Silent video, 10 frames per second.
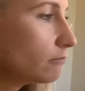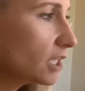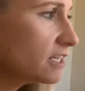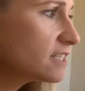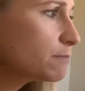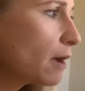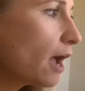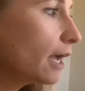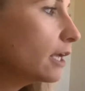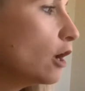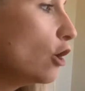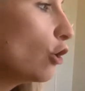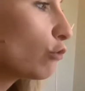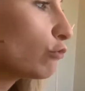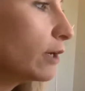And it's by
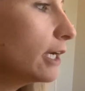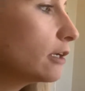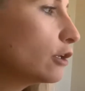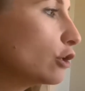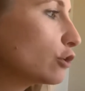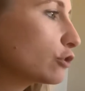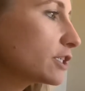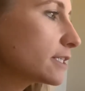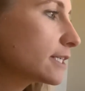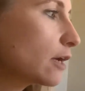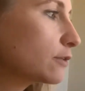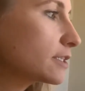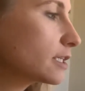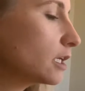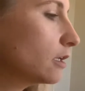Rick
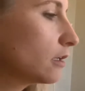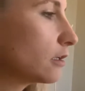Krastowski.